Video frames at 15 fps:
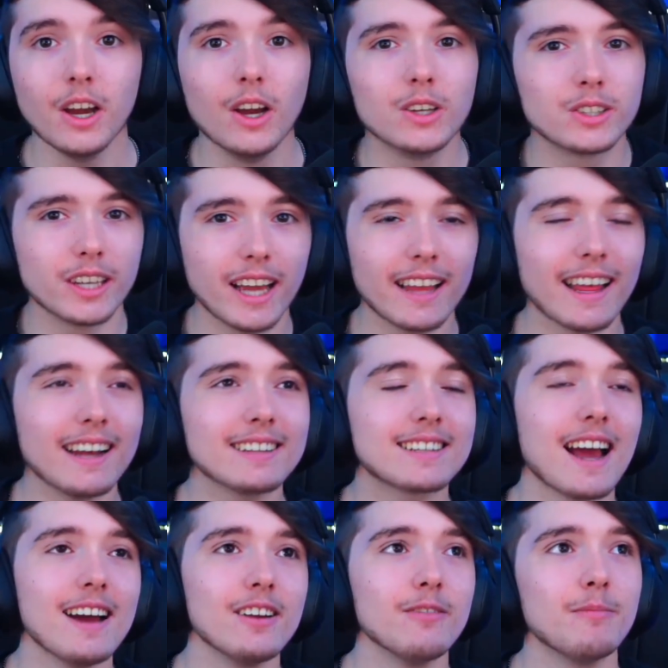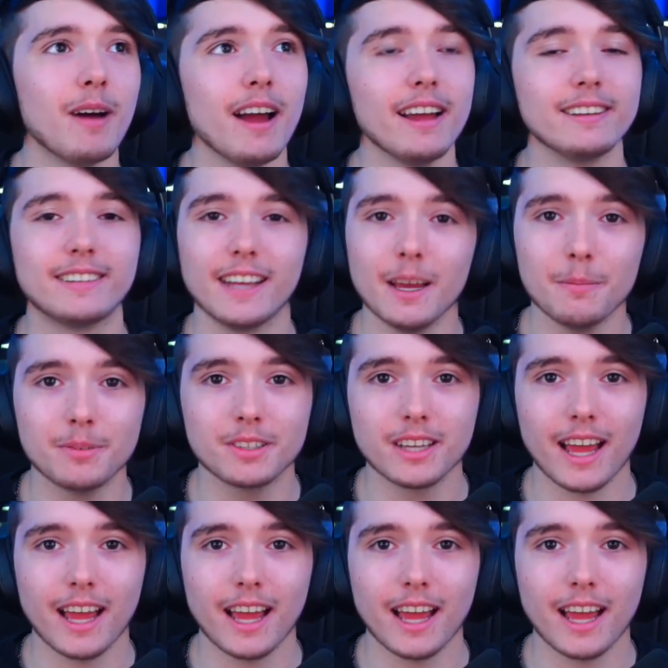So yeah, that is kind of my tips